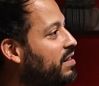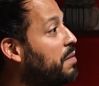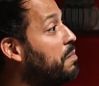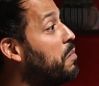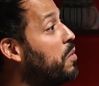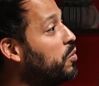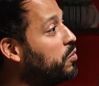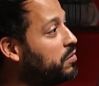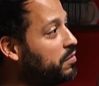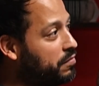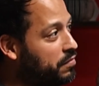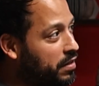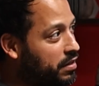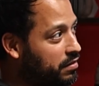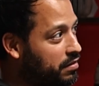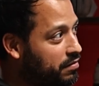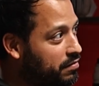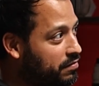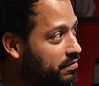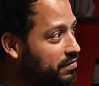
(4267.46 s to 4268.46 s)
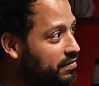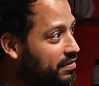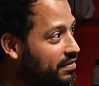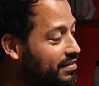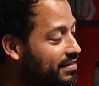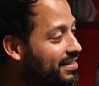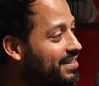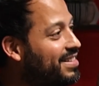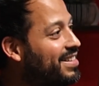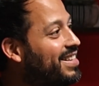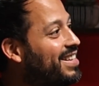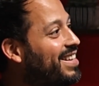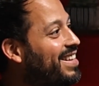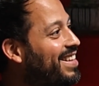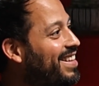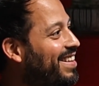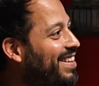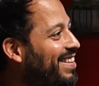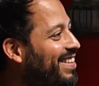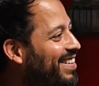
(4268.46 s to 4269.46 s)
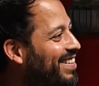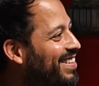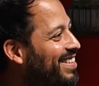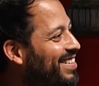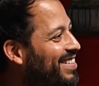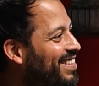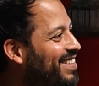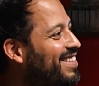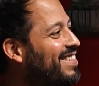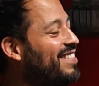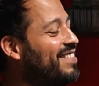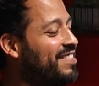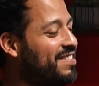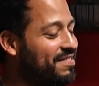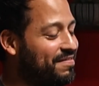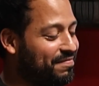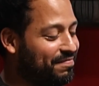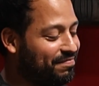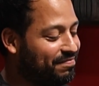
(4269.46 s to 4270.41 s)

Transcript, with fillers: the most effective. Most effective. Yep. Yeah.